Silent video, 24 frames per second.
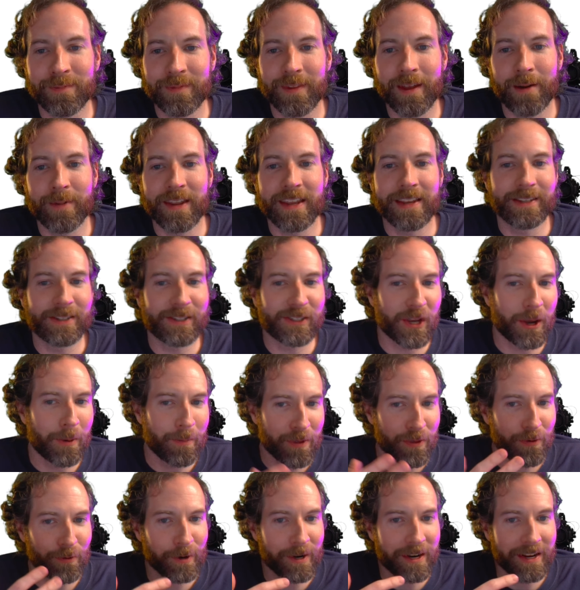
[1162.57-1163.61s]
I mean, he's sub
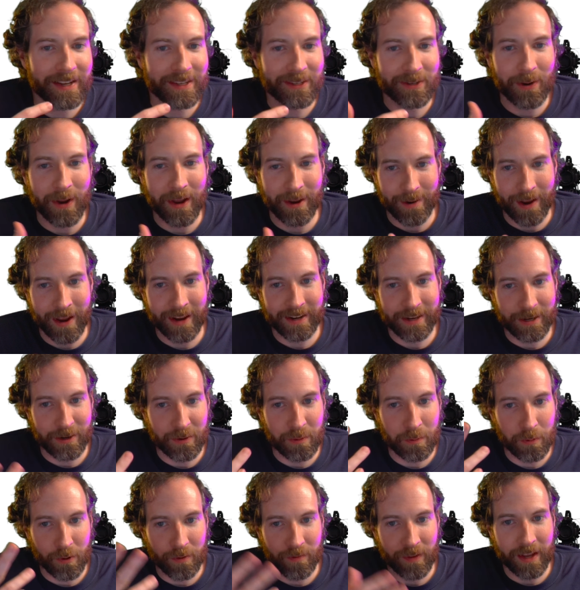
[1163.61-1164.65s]
3, so I need to
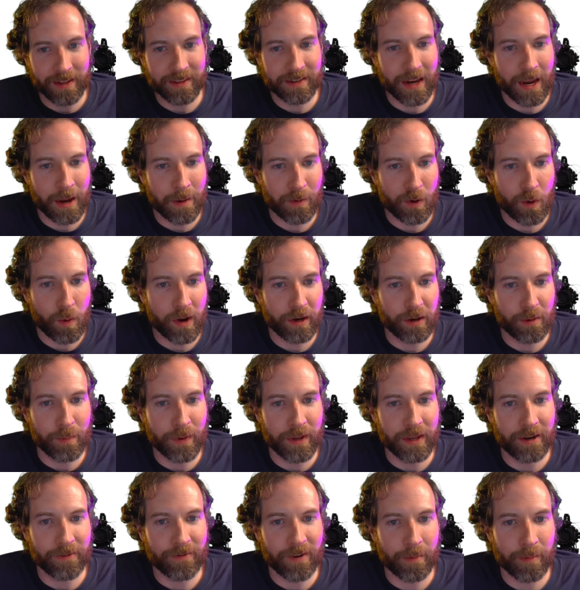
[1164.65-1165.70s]
improve that time quite a
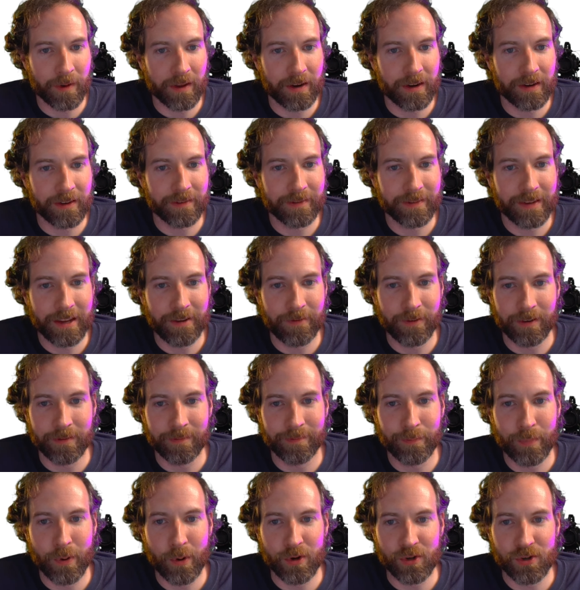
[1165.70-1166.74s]
bit if I'm gonna even
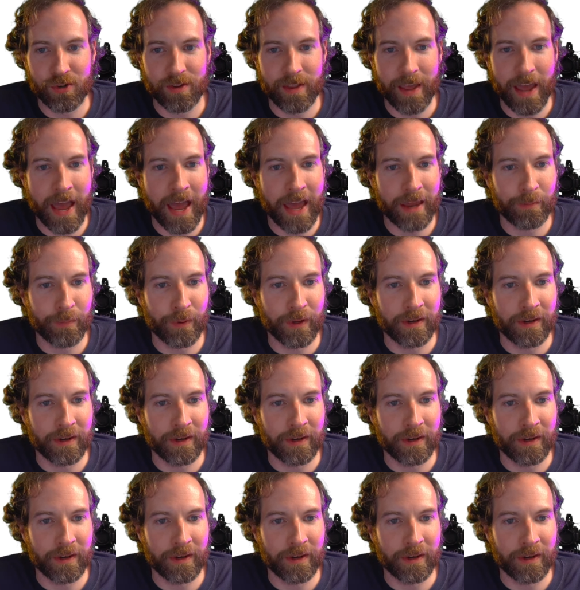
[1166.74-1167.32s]
push that.